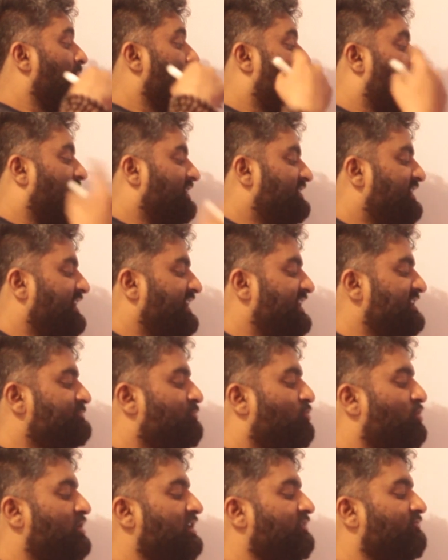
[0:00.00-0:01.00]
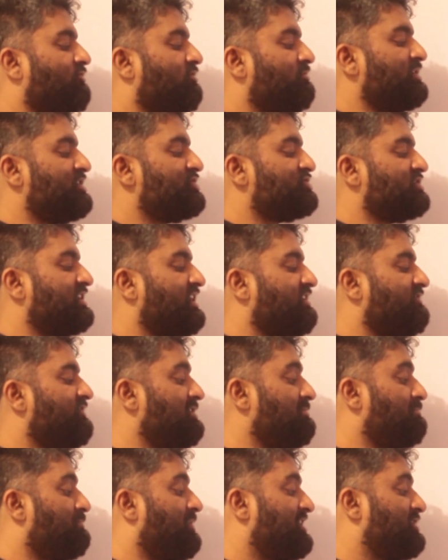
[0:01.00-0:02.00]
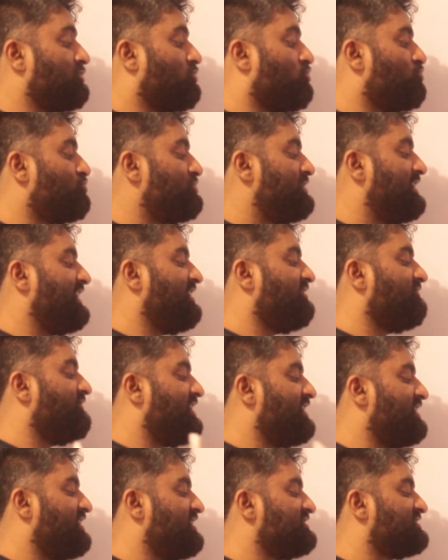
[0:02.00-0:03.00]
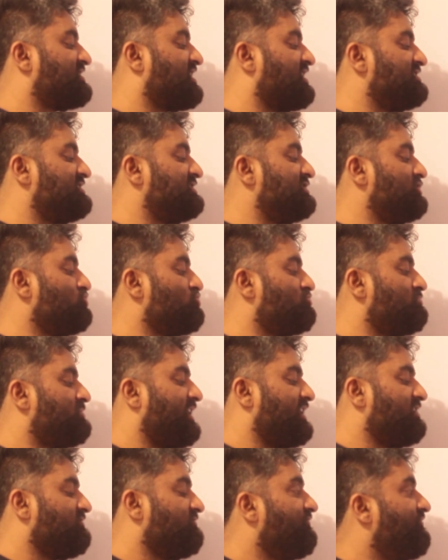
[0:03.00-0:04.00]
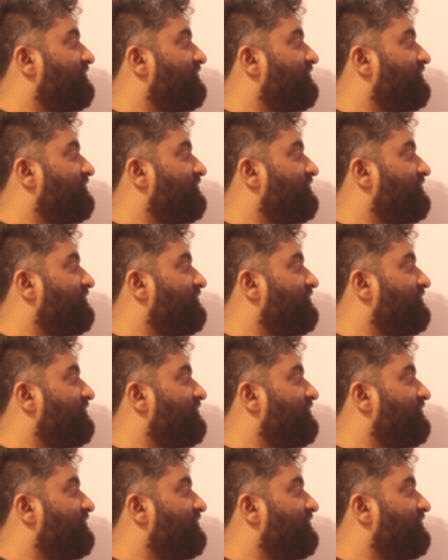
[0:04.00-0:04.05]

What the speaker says: But there is more information given, but only when it is consumed in